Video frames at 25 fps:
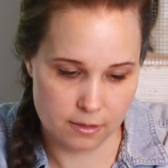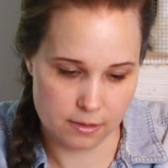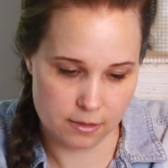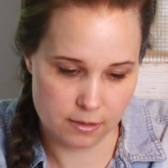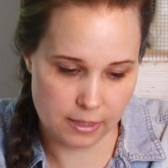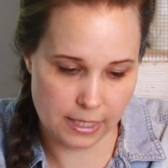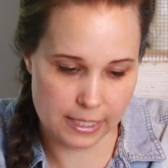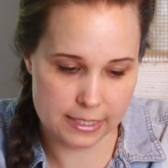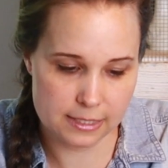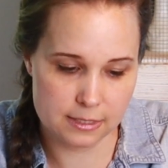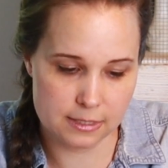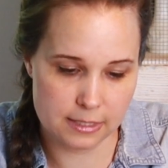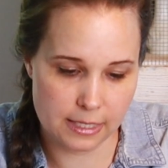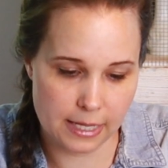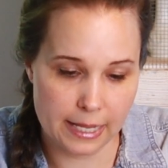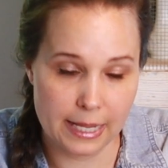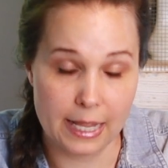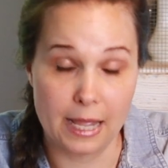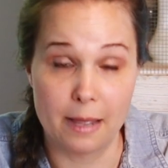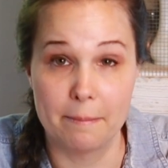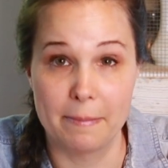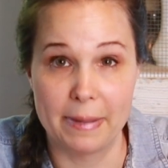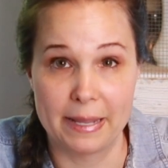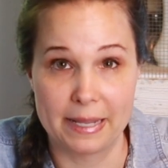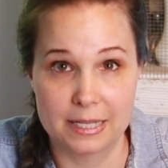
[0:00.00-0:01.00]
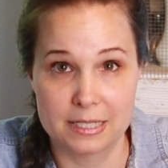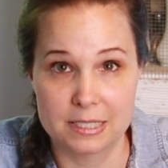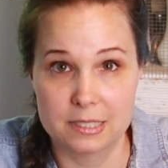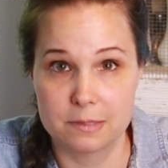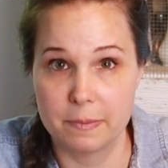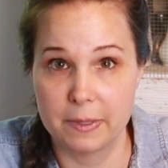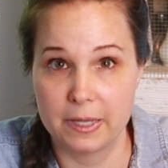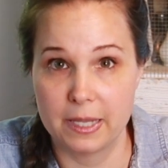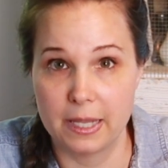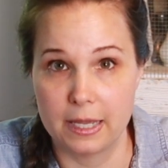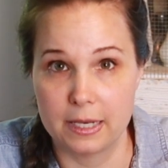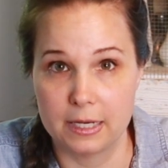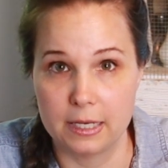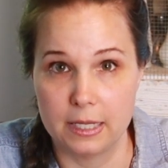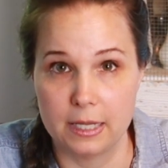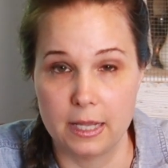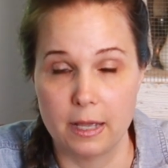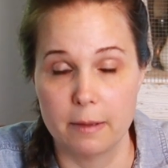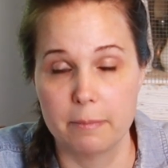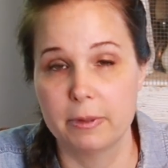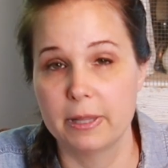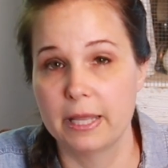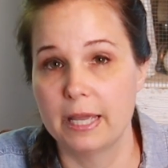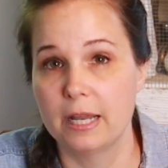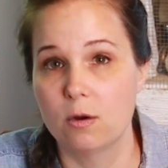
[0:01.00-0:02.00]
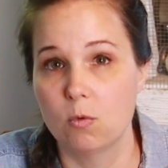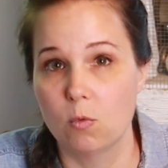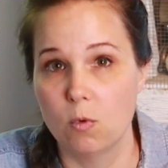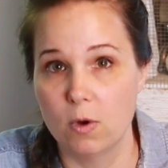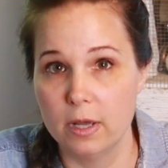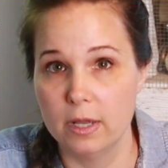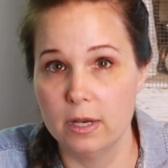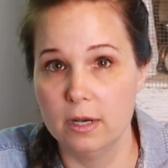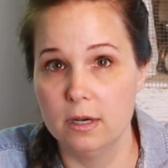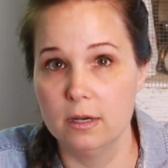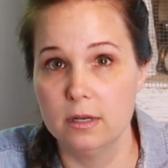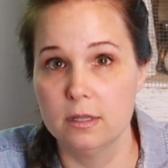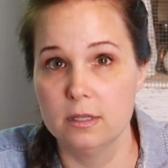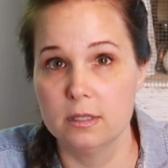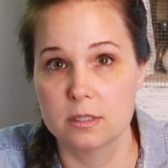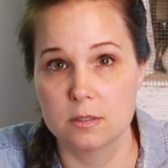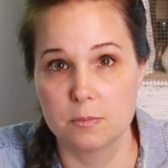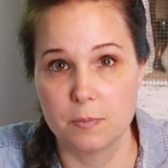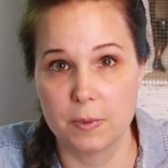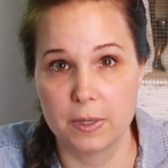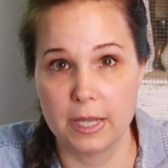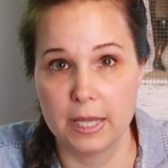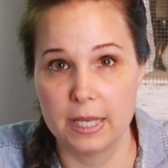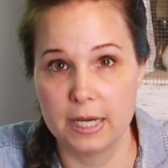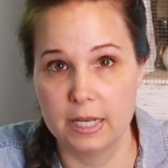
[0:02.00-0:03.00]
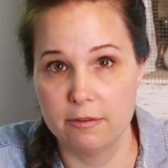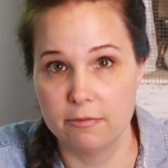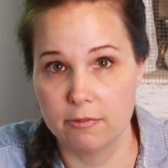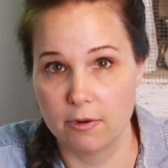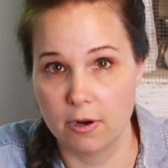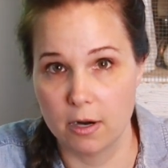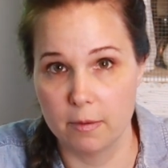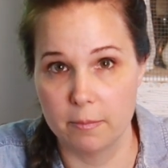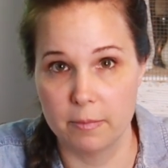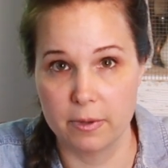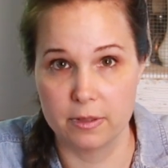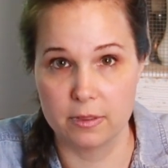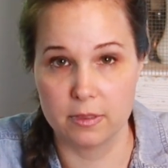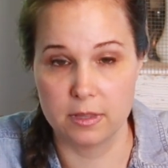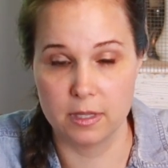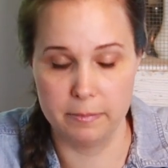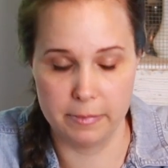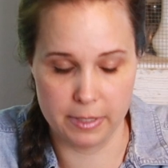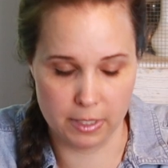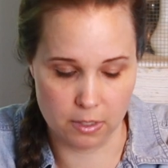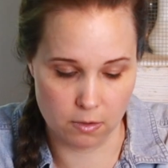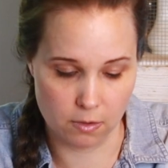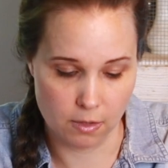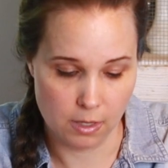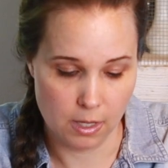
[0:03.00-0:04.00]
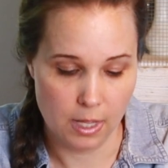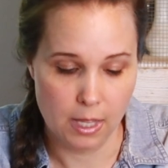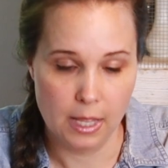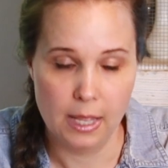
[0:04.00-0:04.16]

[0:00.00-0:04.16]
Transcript: let's say I'm making spaghetti. I plan one spaghetti for our monthly meal.